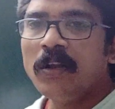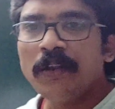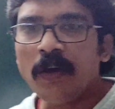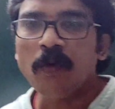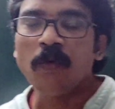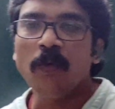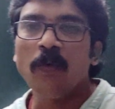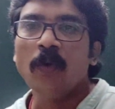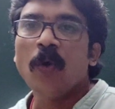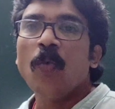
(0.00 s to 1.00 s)

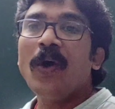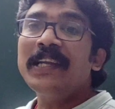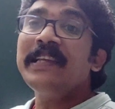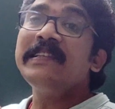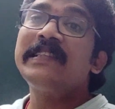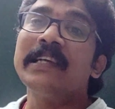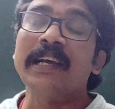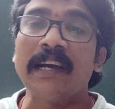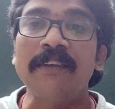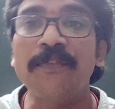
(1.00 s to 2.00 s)
Now, what
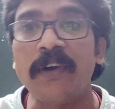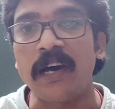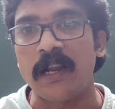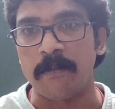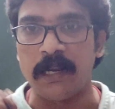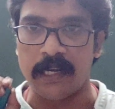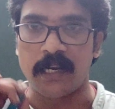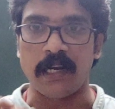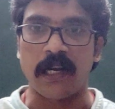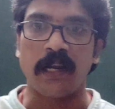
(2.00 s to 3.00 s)
is conformer?